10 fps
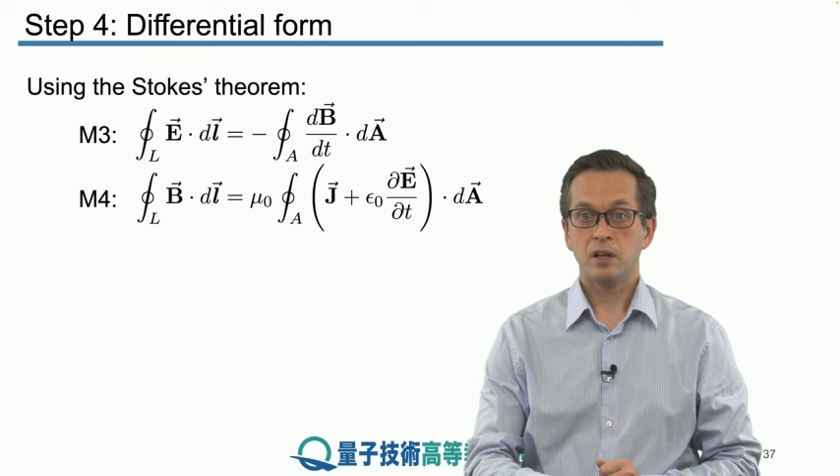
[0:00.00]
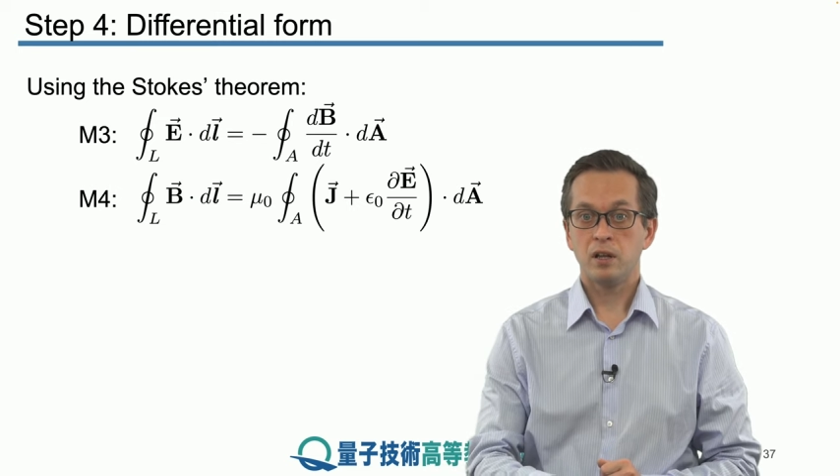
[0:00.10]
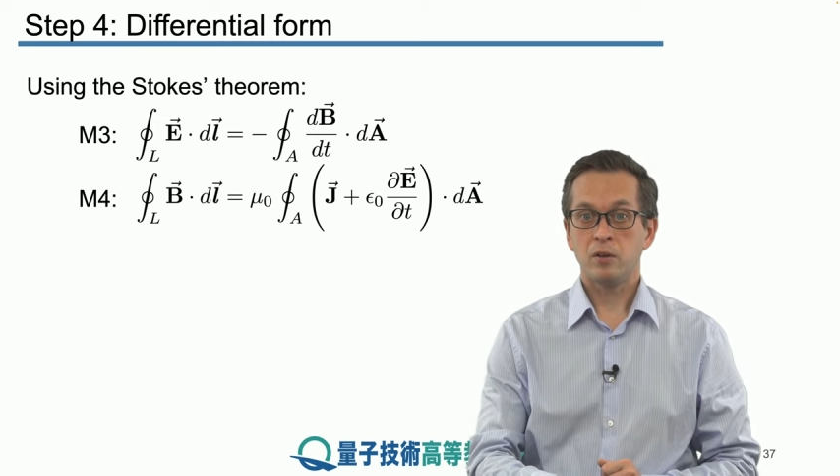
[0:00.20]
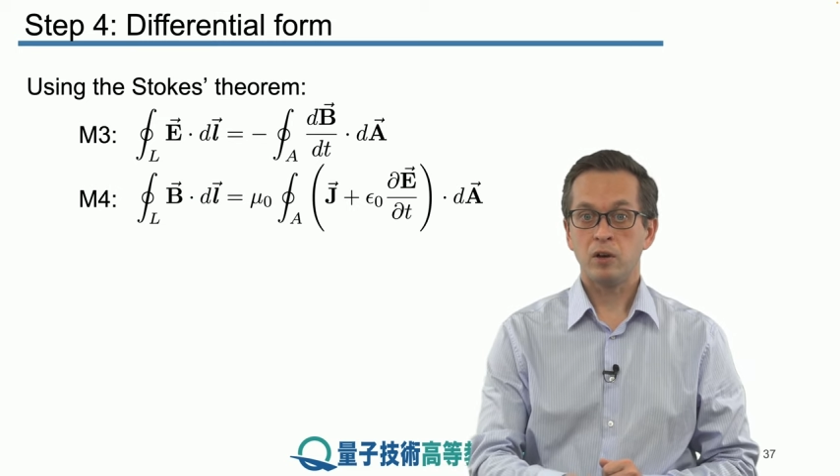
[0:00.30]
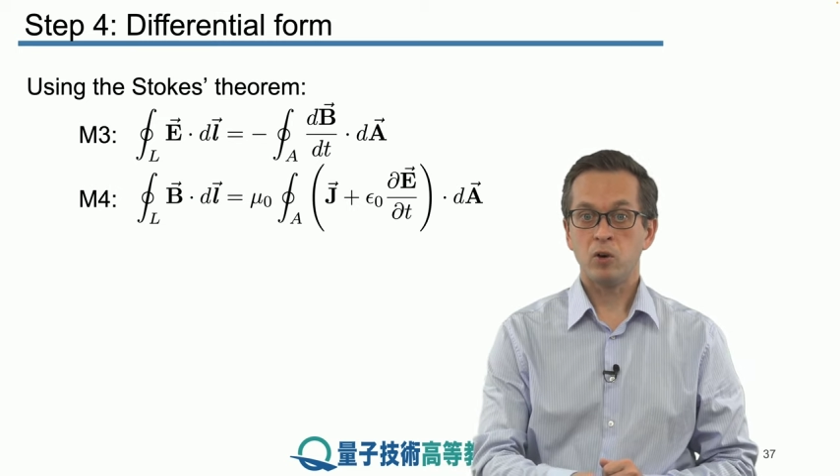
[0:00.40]

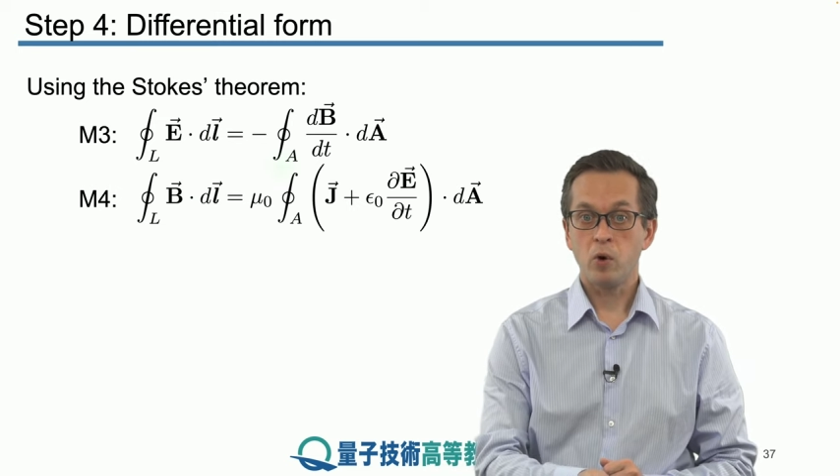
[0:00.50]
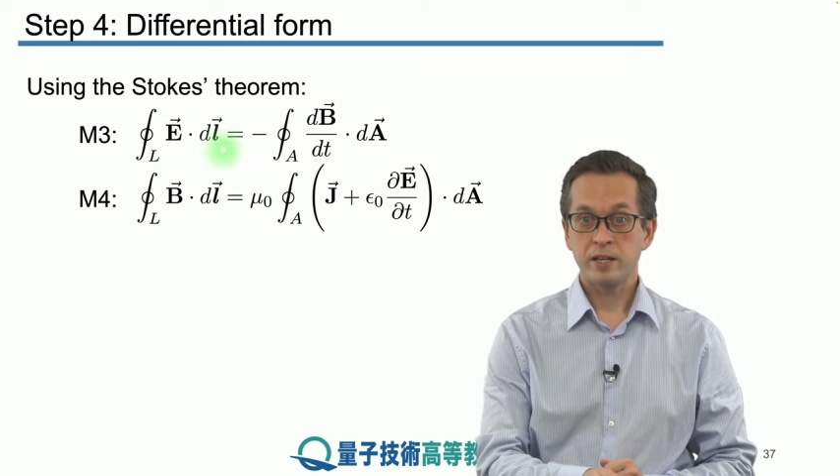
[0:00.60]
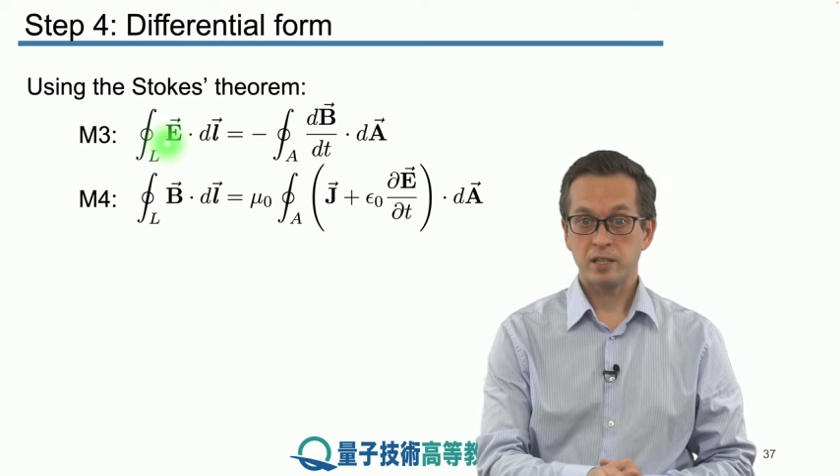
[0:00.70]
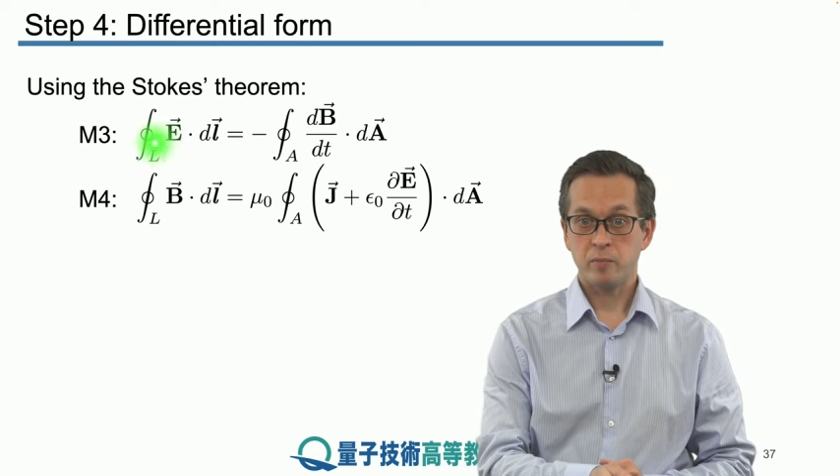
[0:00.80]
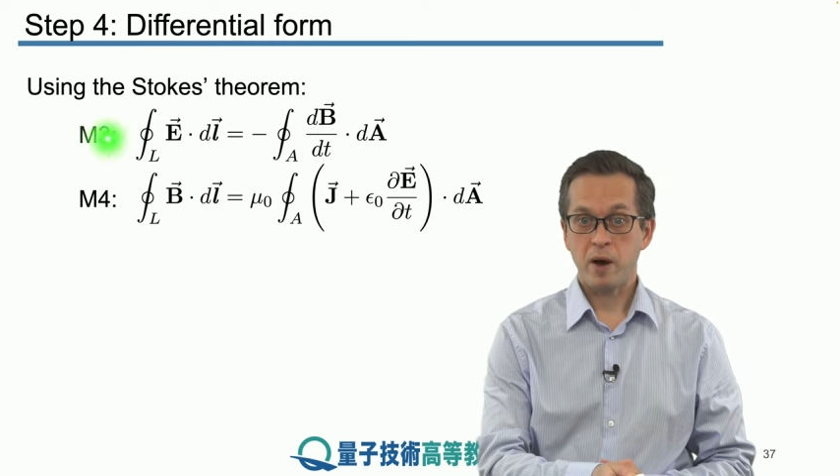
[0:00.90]
uh, who has
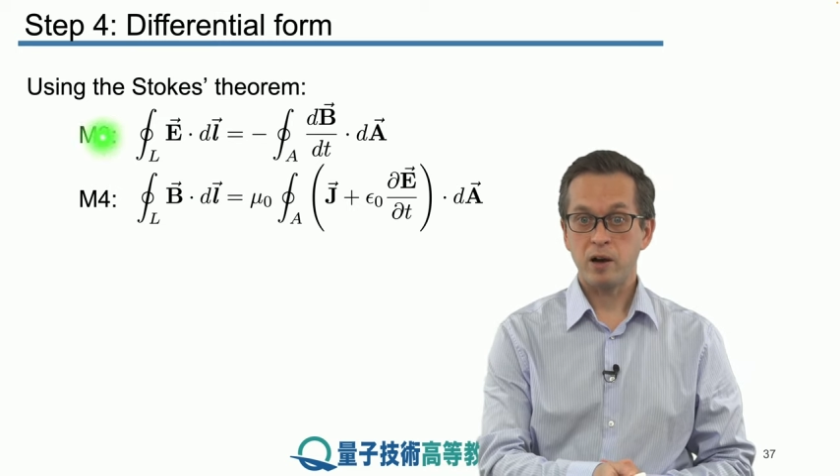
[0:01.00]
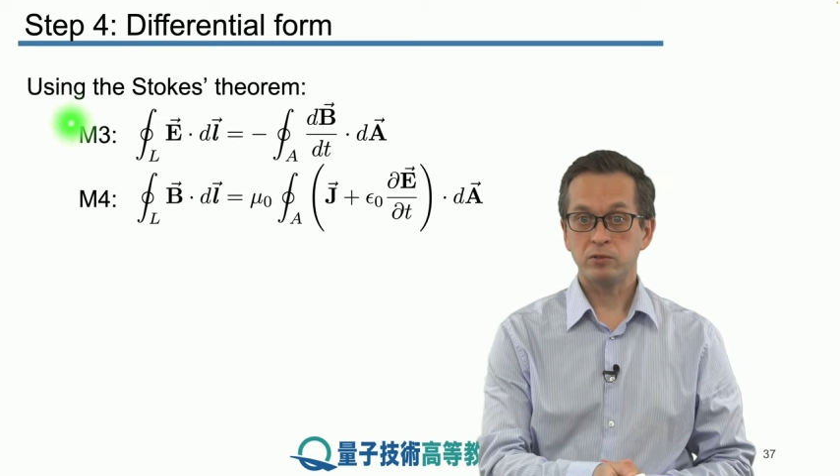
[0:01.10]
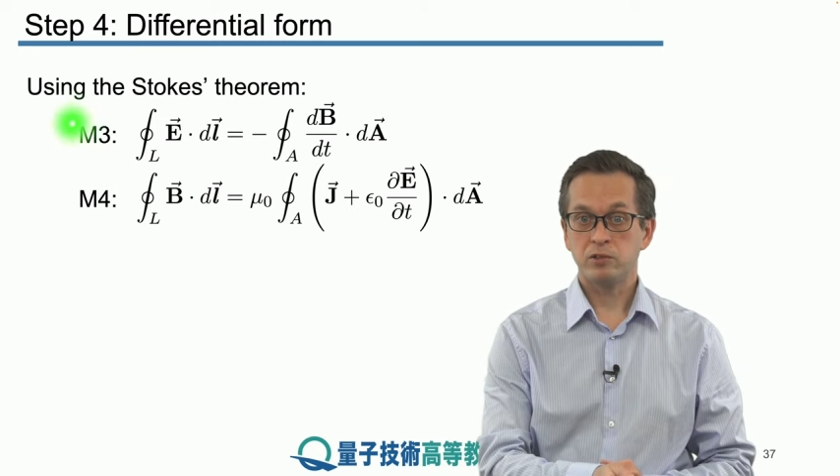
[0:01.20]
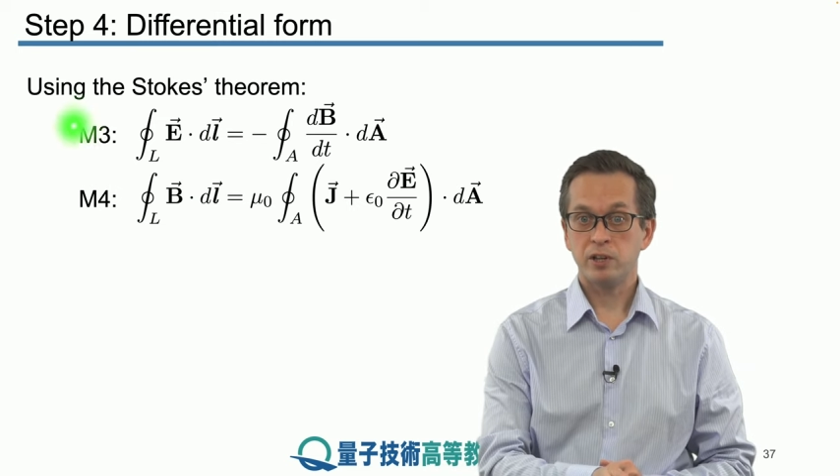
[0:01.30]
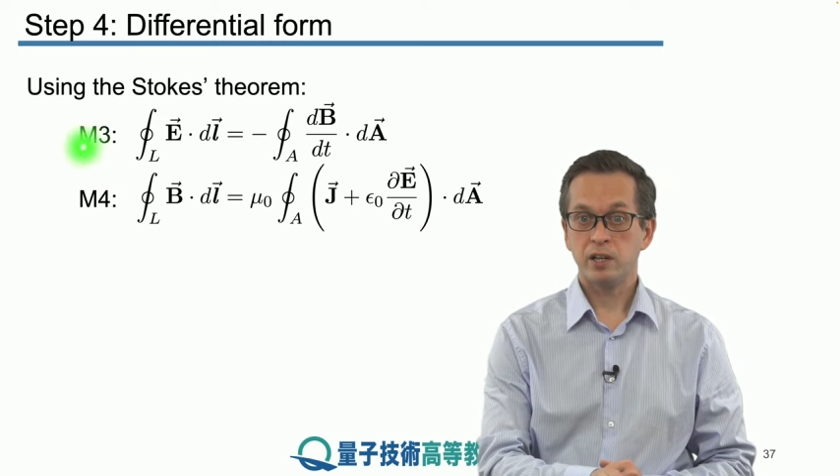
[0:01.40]
the
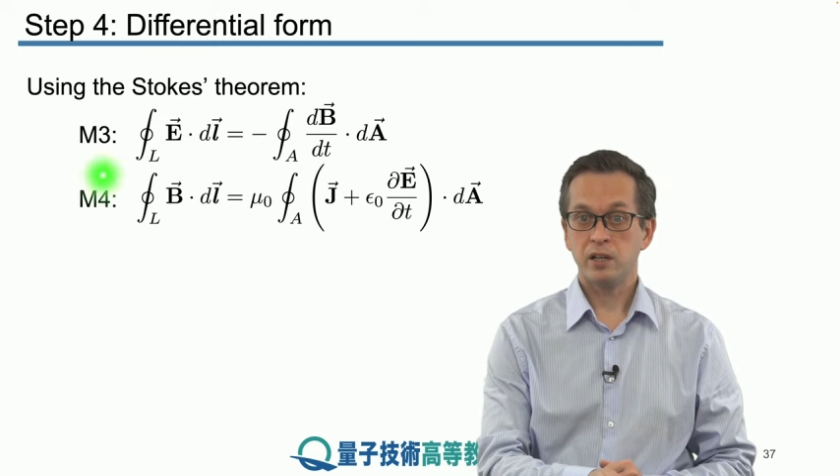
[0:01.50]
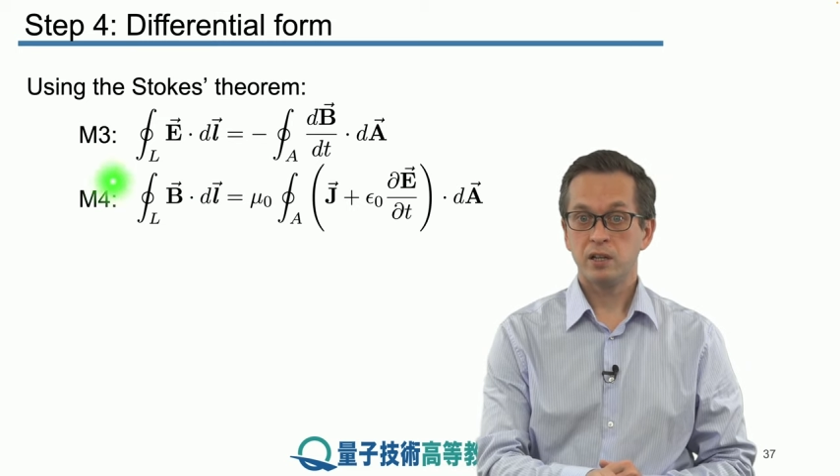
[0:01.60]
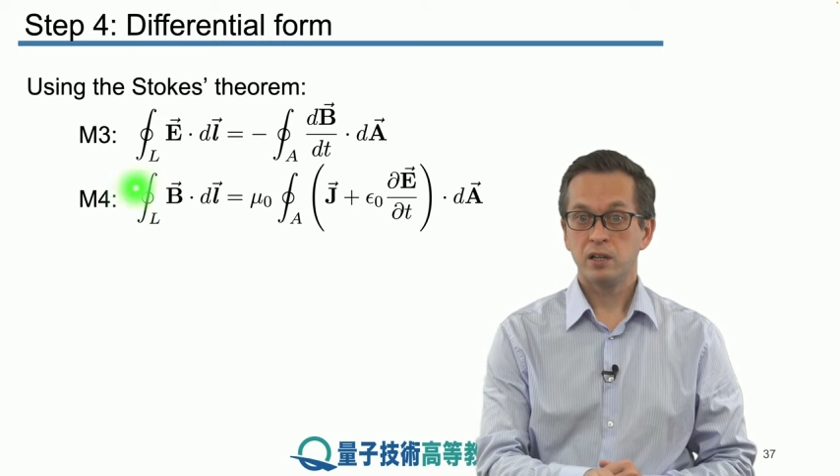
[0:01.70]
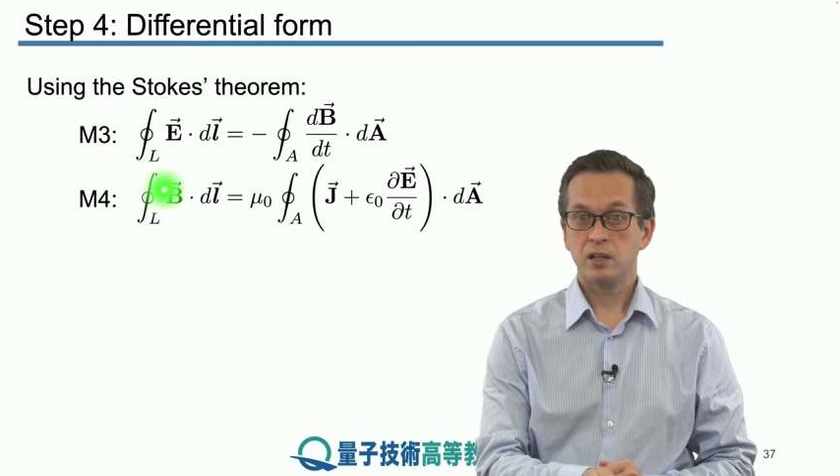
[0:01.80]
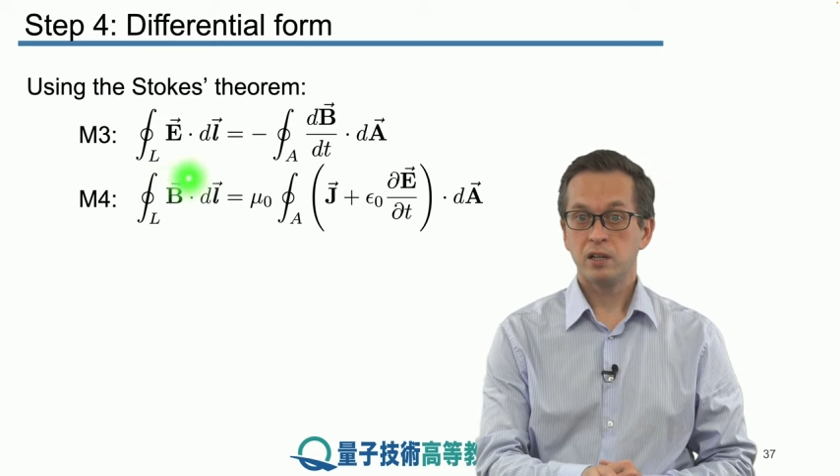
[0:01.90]
boundary
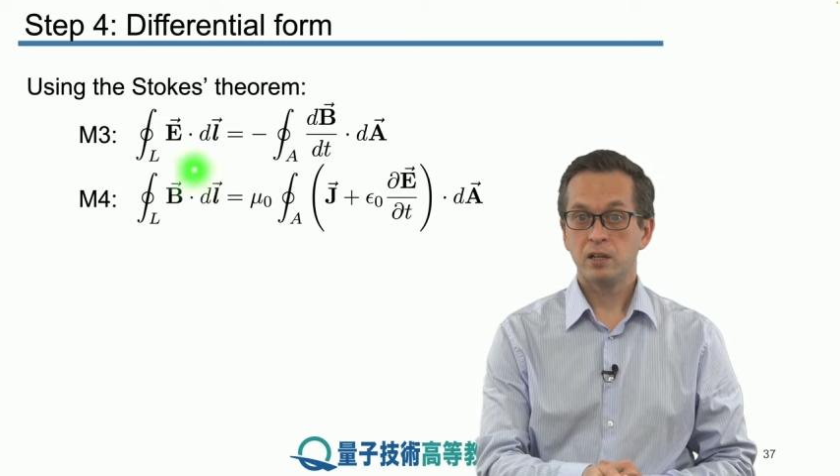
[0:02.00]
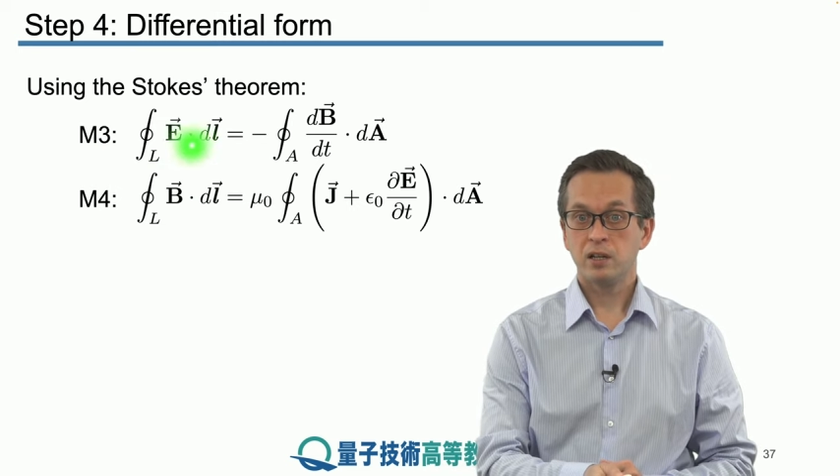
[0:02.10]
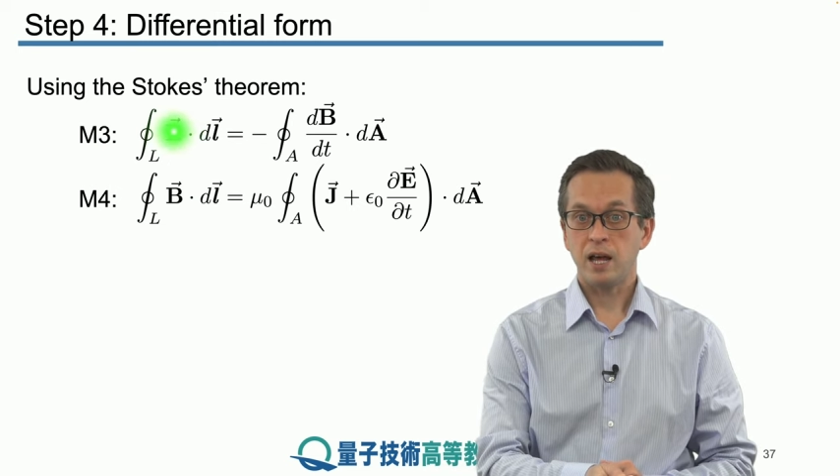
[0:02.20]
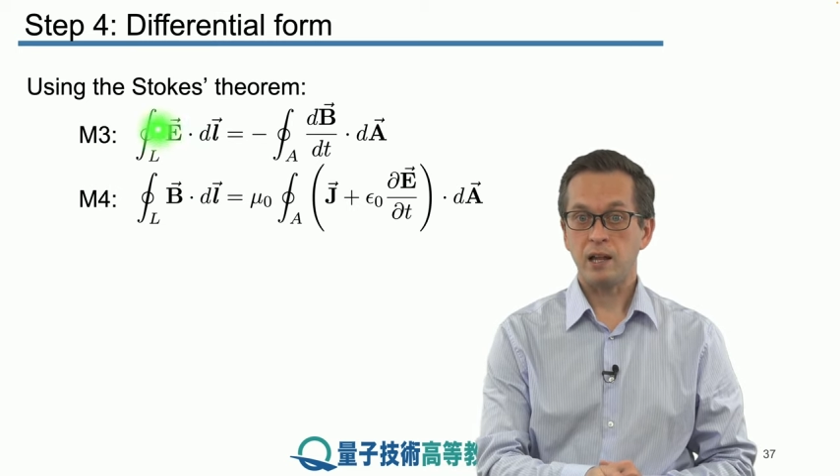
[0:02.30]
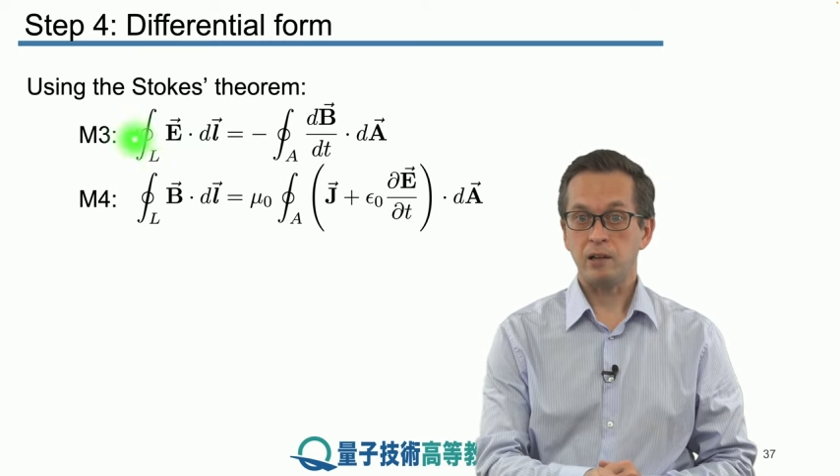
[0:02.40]

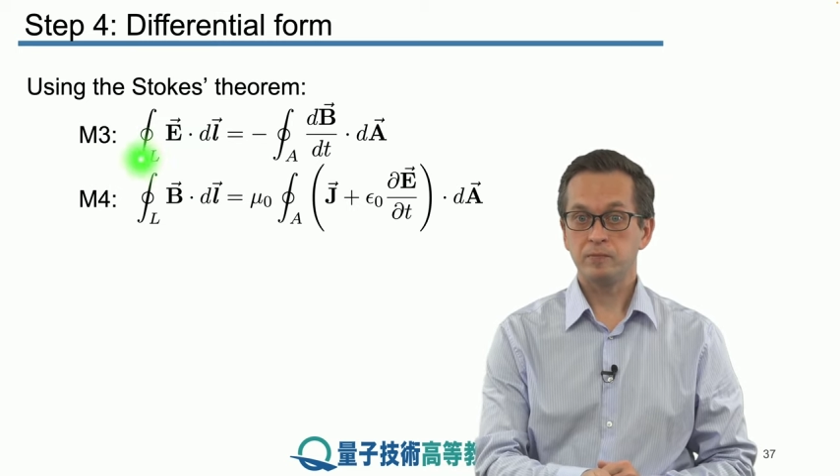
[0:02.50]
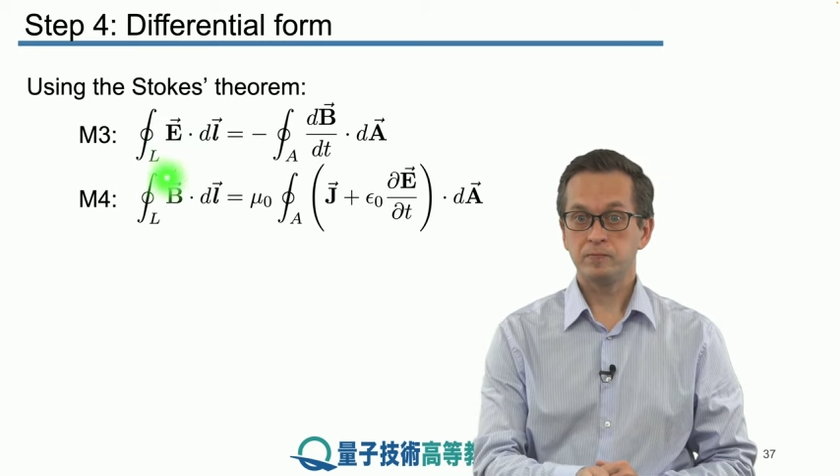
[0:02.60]
L.